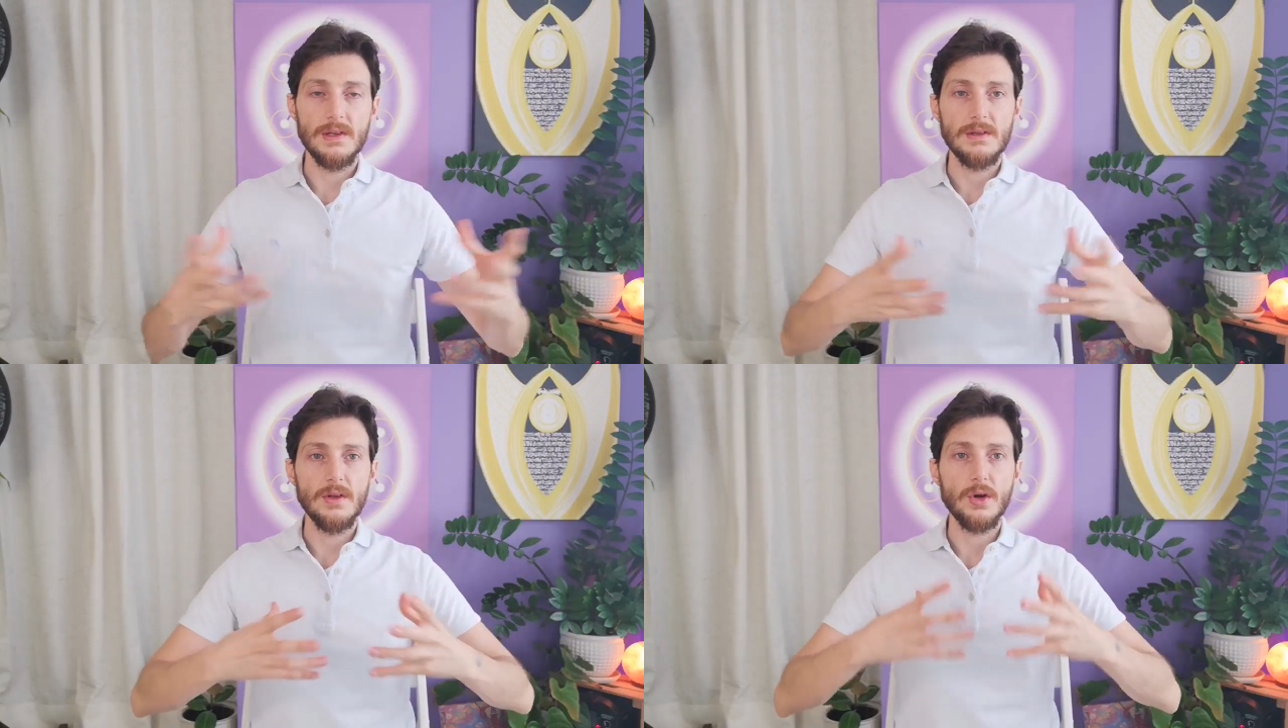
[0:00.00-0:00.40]

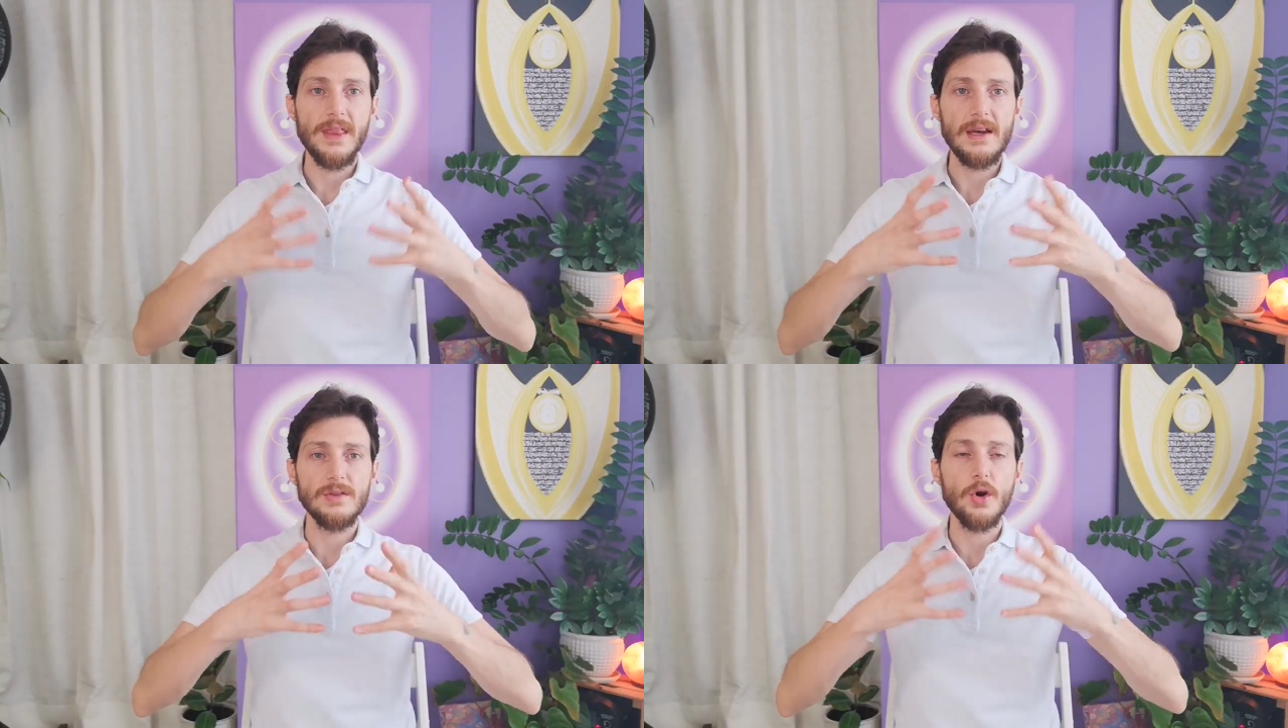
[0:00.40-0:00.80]
So
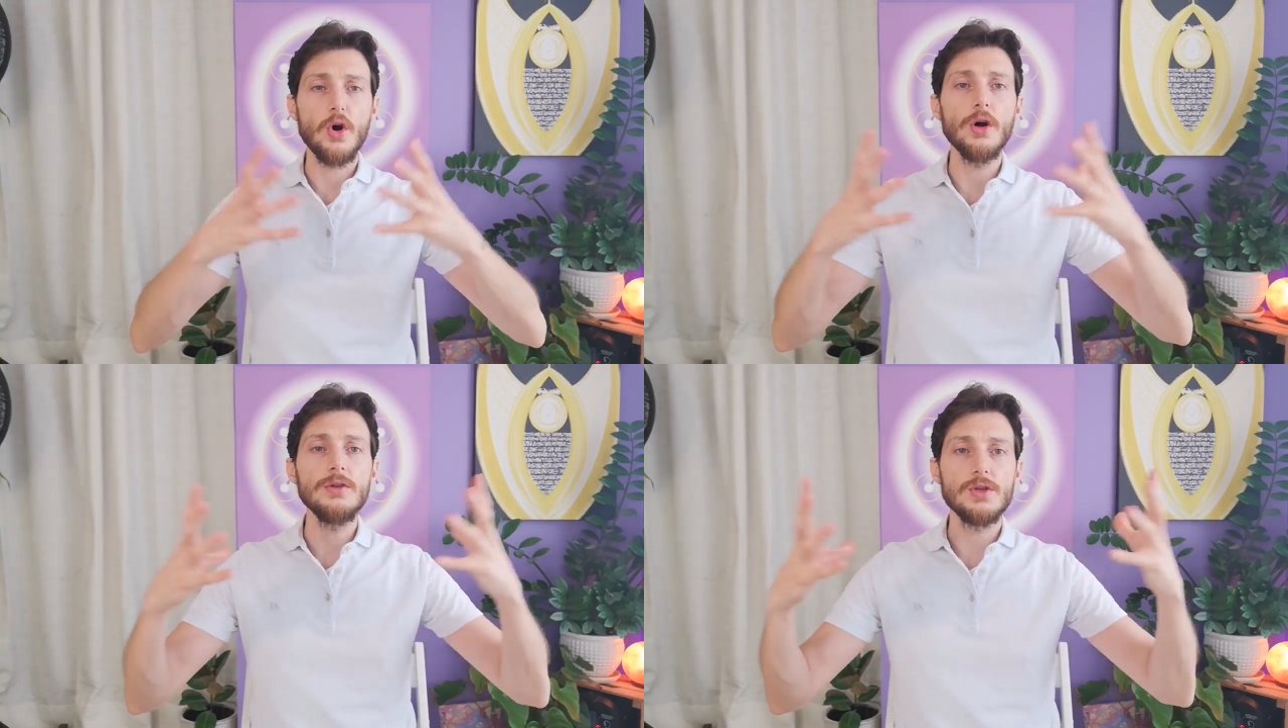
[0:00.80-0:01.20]
there is a
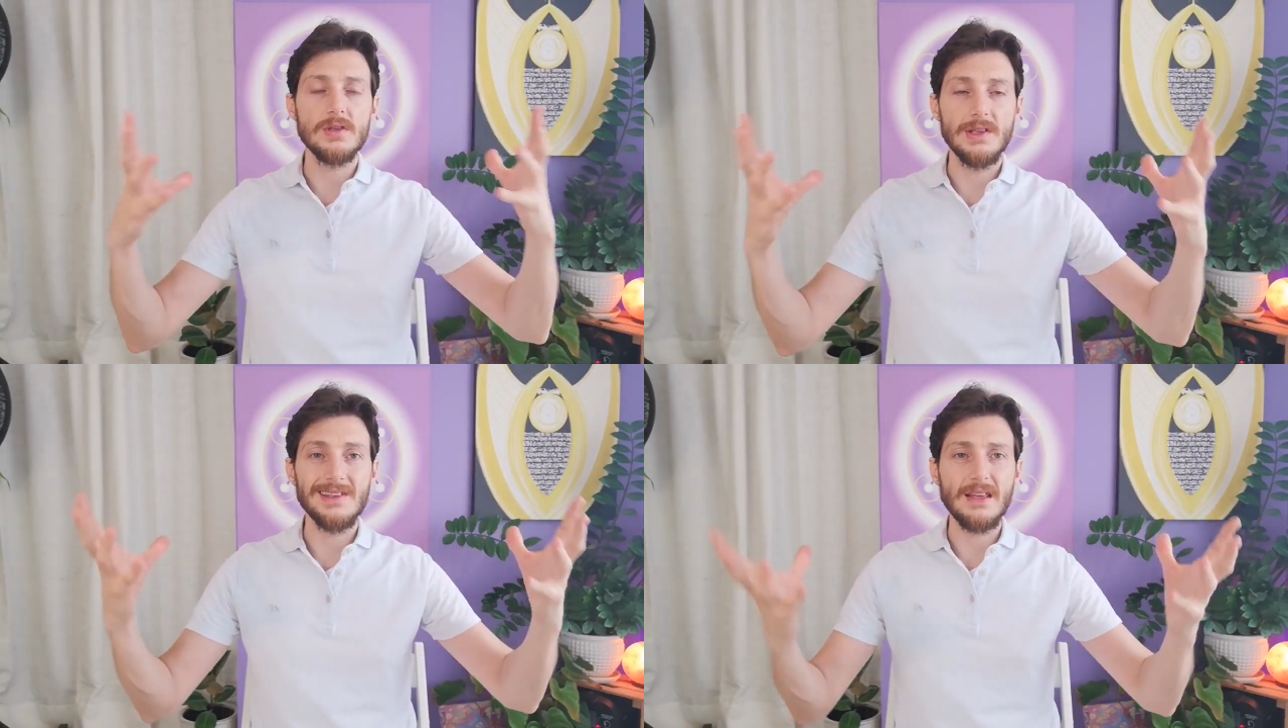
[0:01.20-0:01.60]

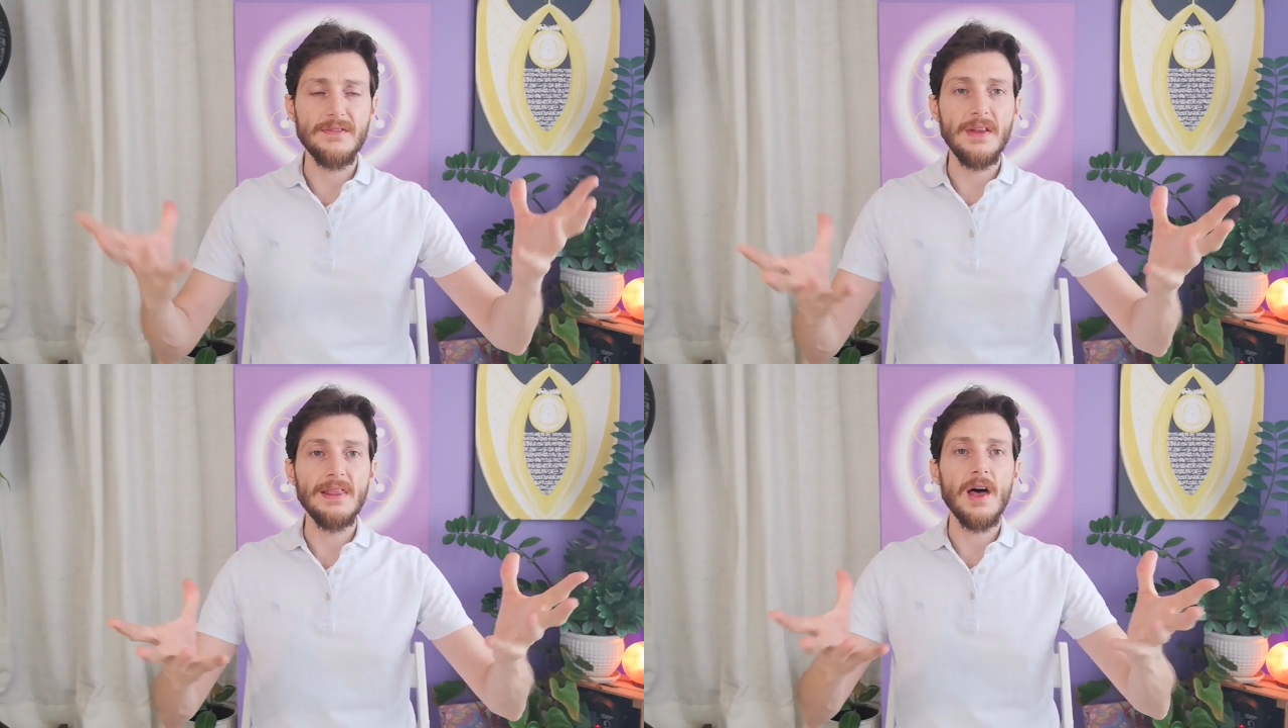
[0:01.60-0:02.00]
consciousness that
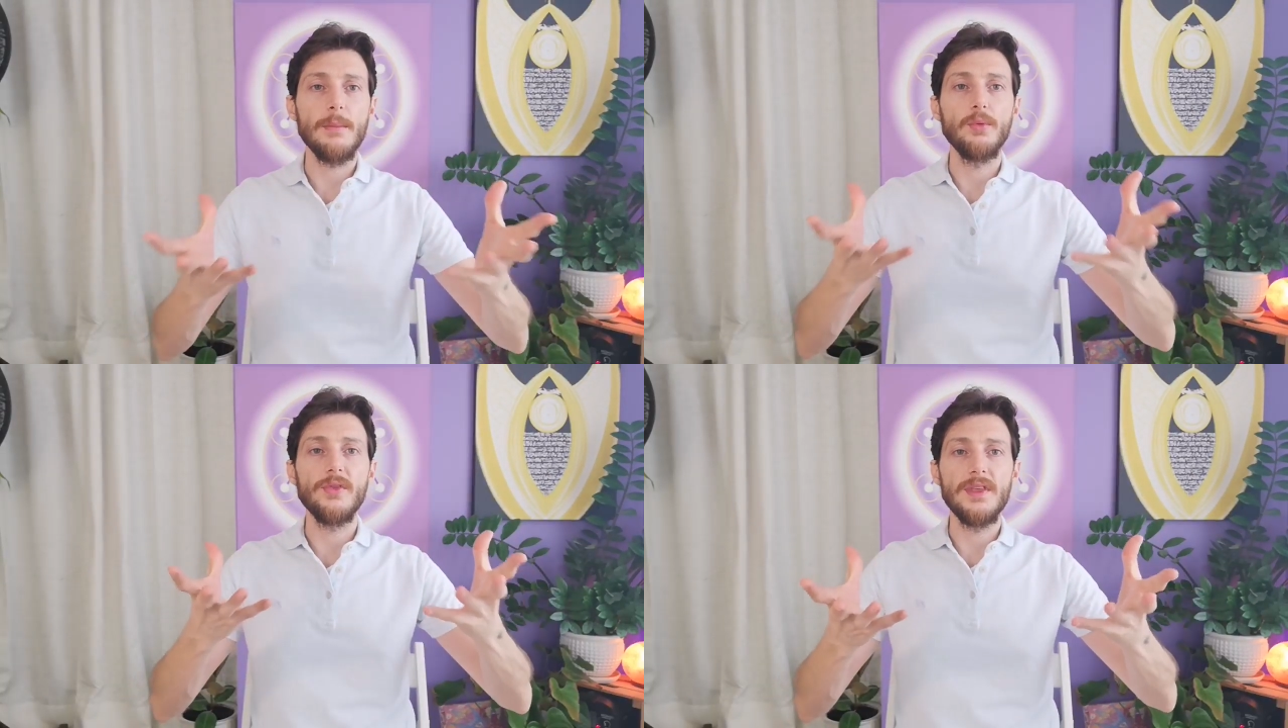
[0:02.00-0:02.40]
filled
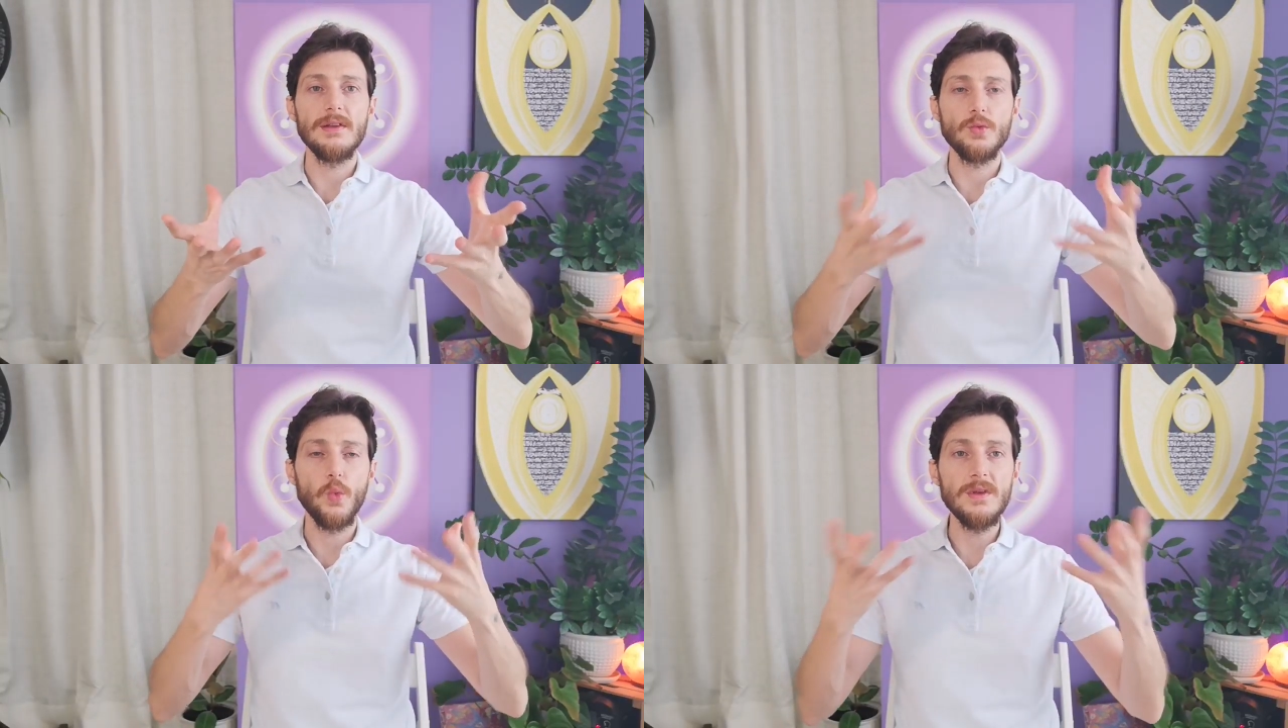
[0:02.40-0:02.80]
up with
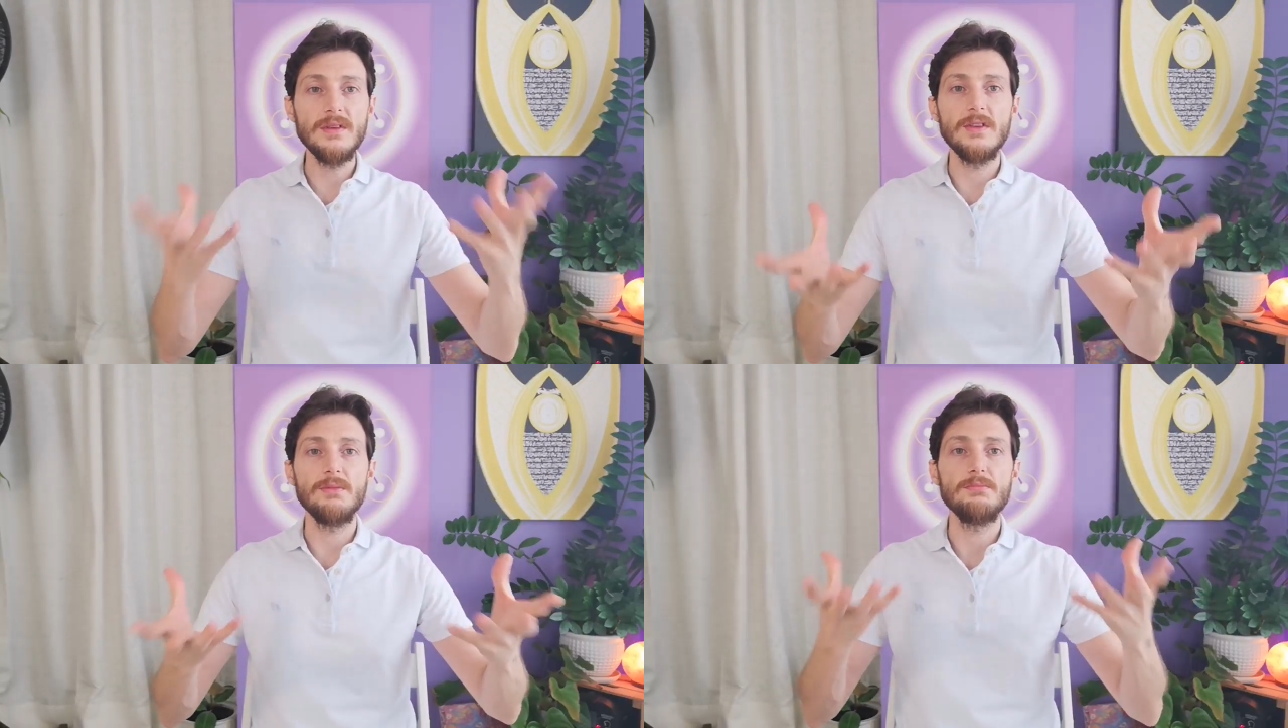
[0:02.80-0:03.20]
this
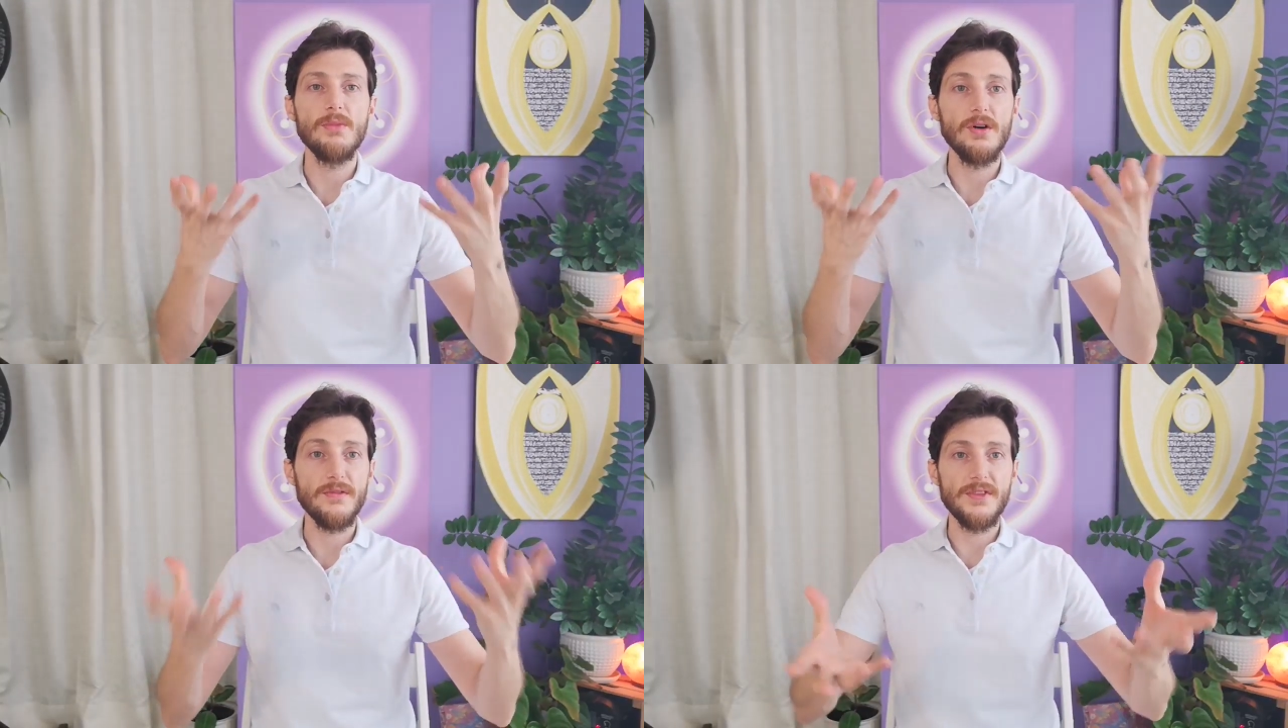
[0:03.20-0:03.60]
wisdom
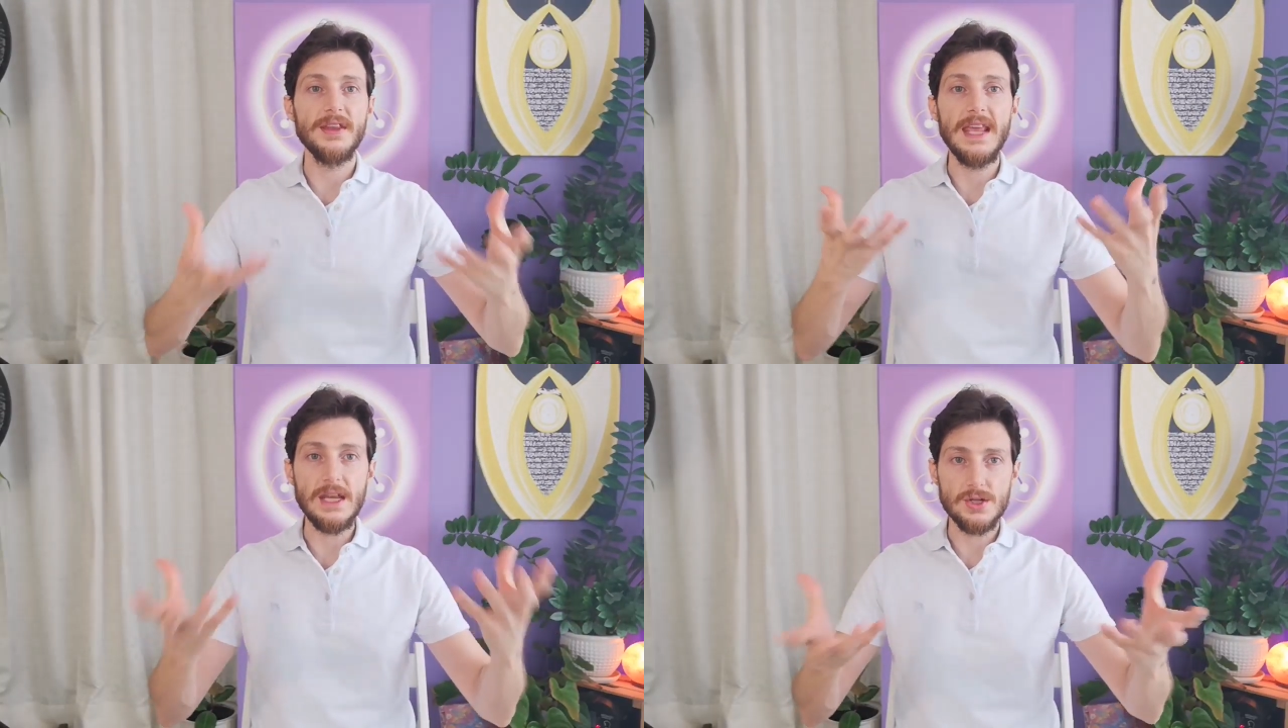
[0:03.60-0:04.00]
of the
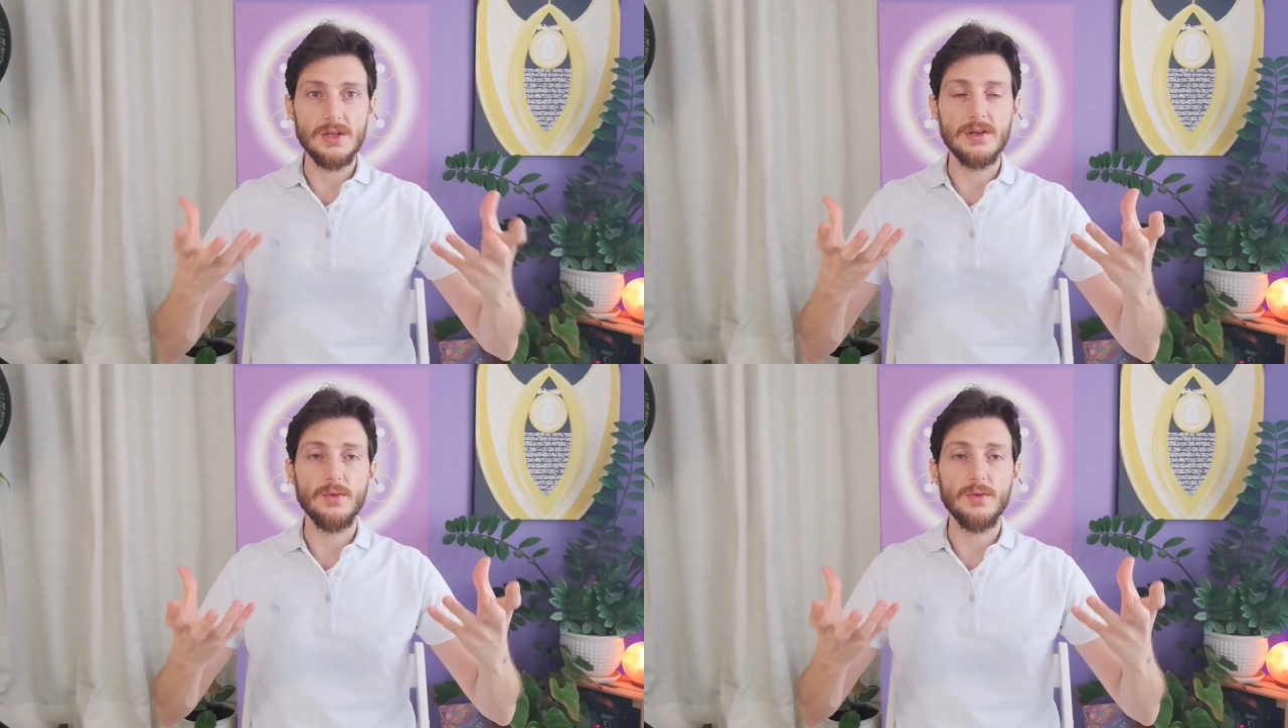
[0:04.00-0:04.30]
nature,